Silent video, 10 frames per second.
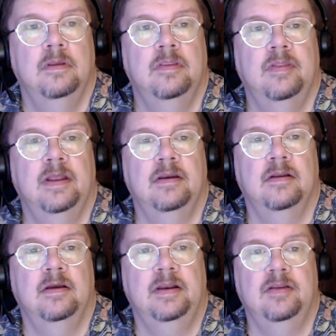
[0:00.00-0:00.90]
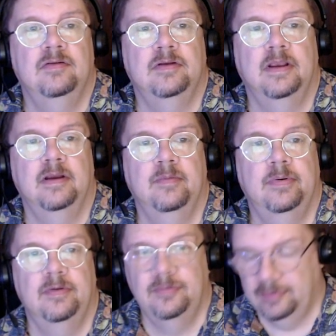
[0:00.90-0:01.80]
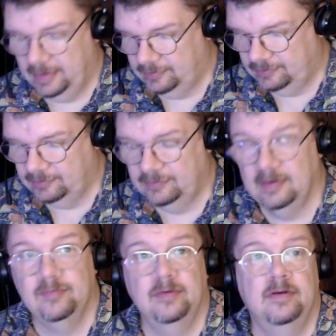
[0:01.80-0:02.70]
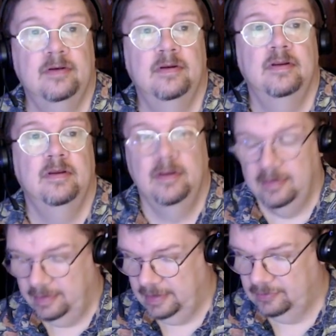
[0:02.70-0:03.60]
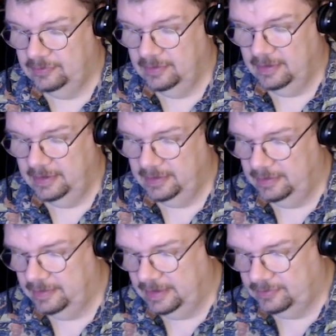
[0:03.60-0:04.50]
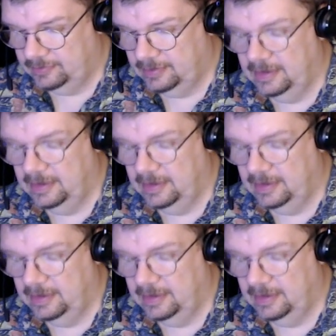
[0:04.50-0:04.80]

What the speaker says: That 9 is looking up, so that's 7, that's 9, that's